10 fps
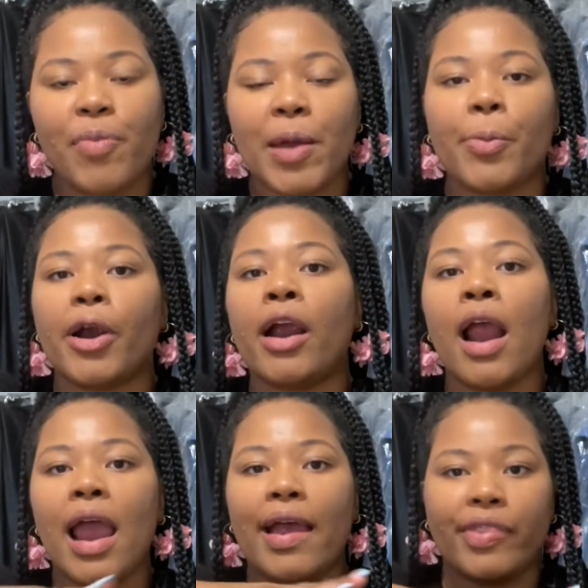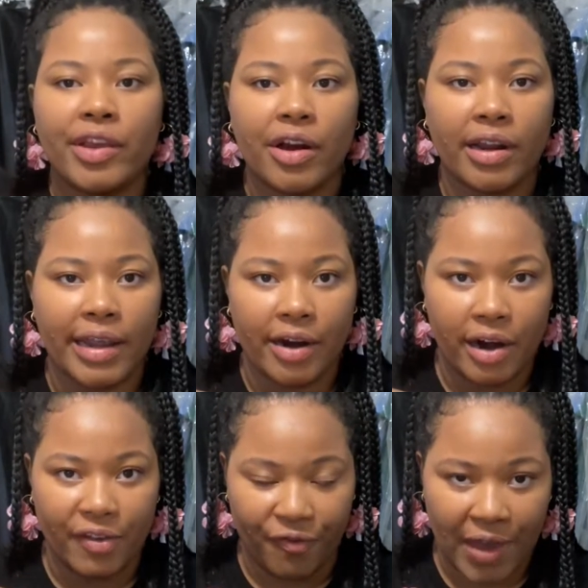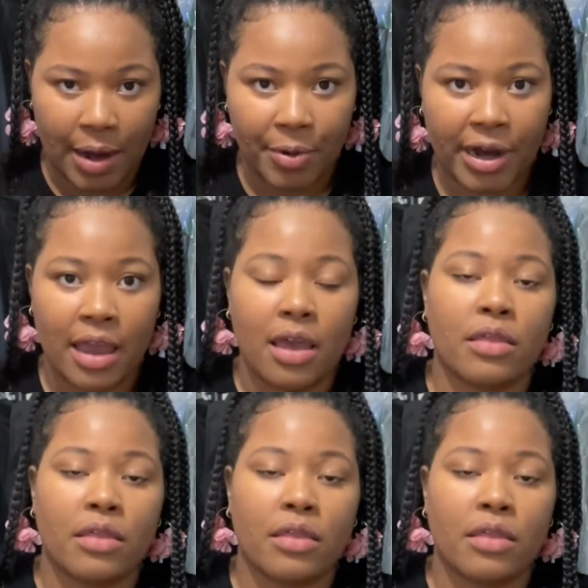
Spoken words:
paper and then your layer of fabric,